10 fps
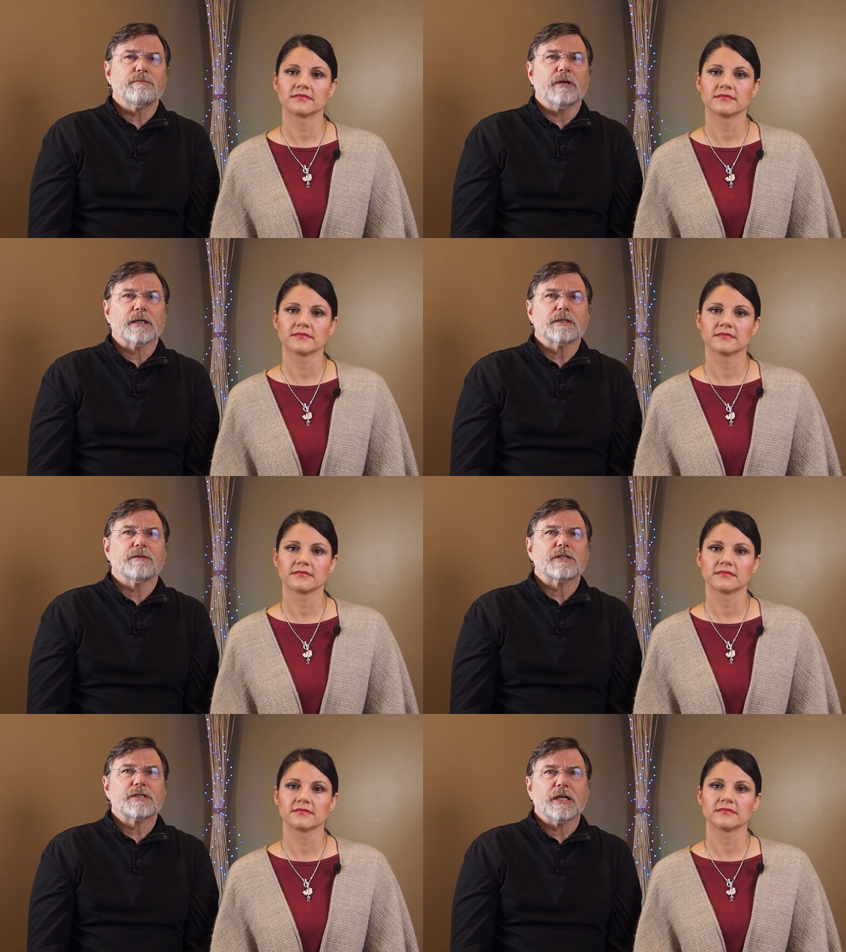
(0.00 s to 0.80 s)
Speaker 1: mix
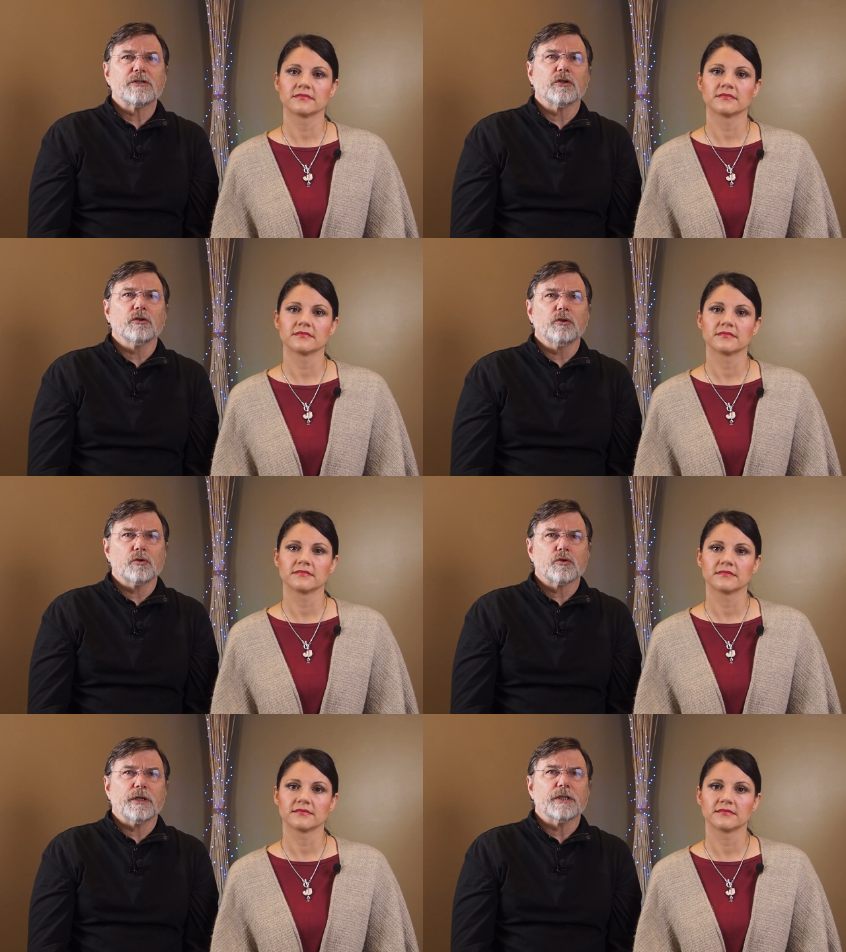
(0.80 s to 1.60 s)
of essential
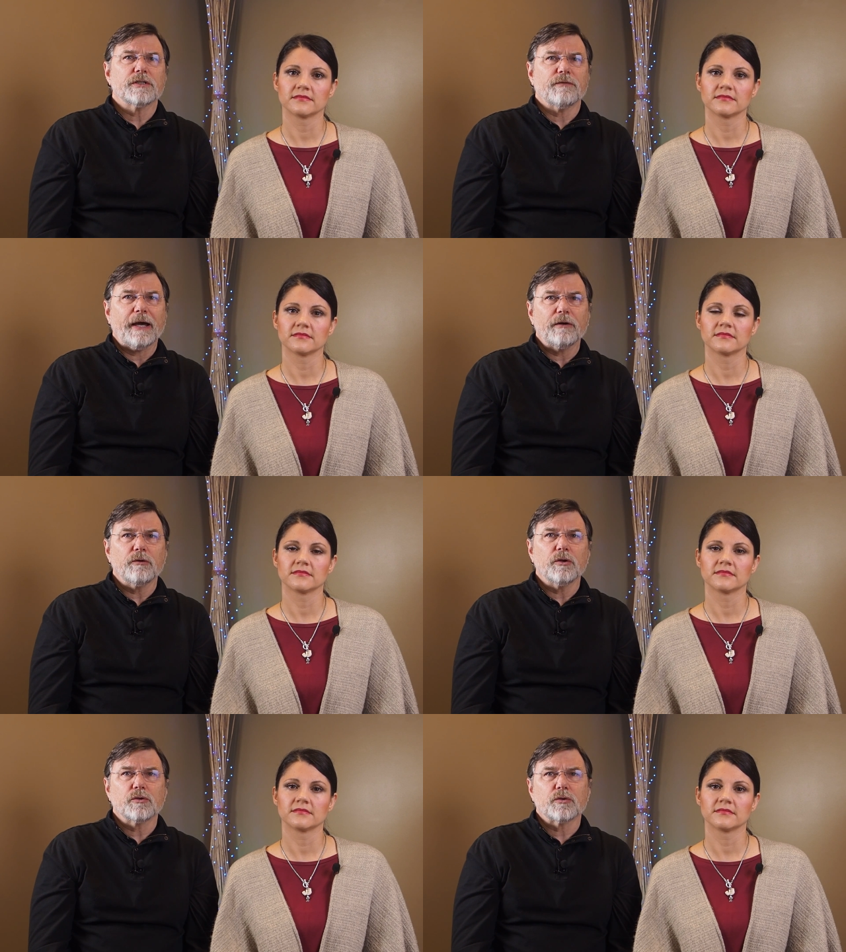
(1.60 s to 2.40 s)
nutrients,
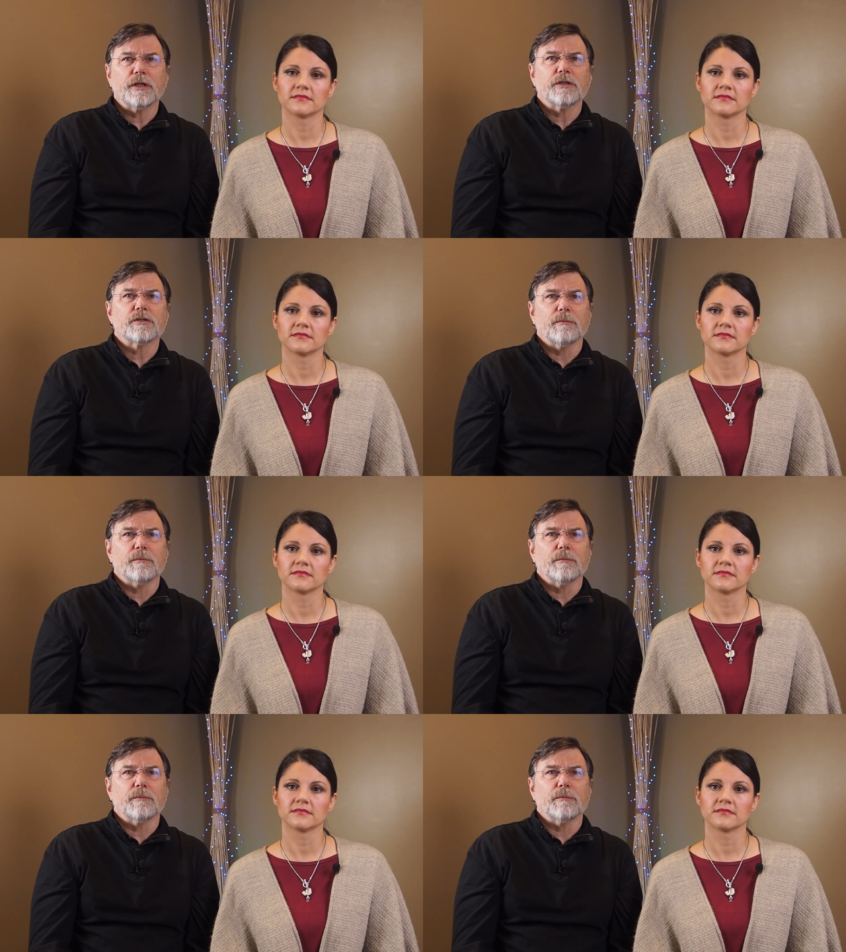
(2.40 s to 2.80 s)
phytonutrients,